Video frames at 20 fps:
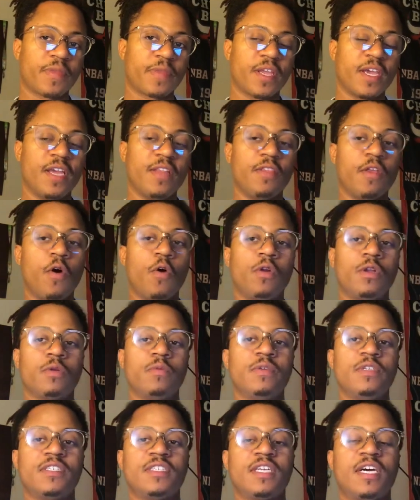And the only
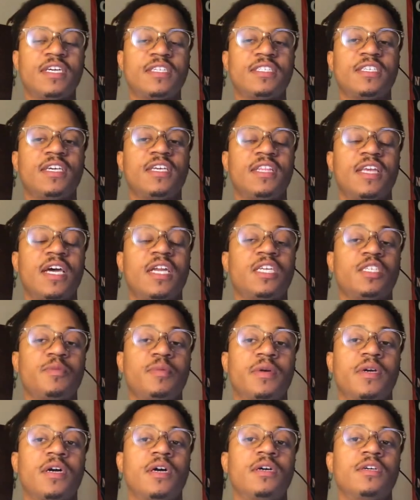reason I say that is
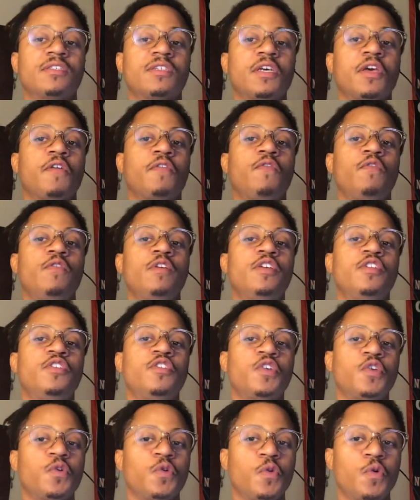because if we
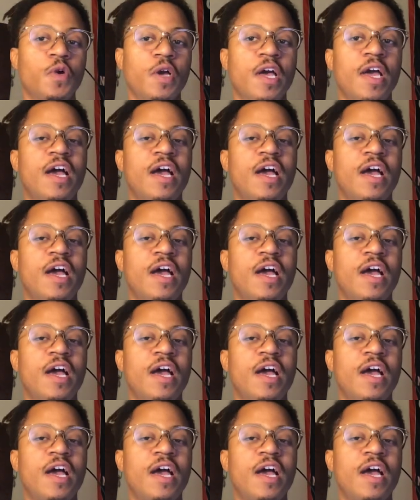do,